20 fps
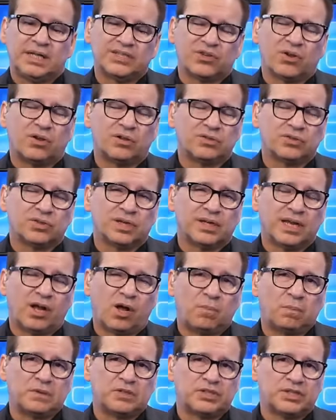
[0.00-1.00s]
it's also going to
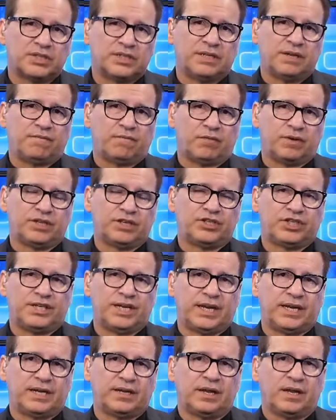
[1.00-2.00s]
help us
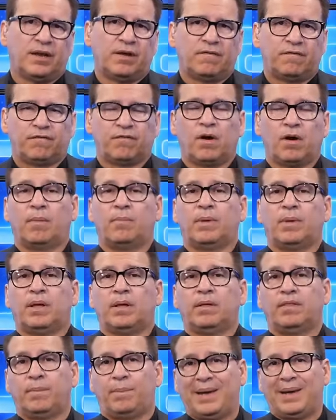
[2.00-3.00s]
differentiate from
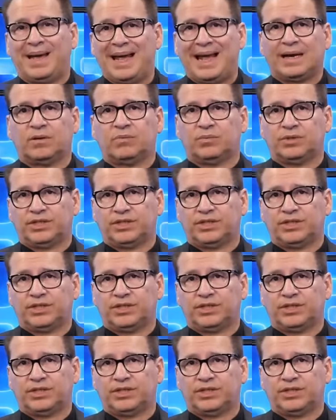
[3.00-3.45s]
the pack,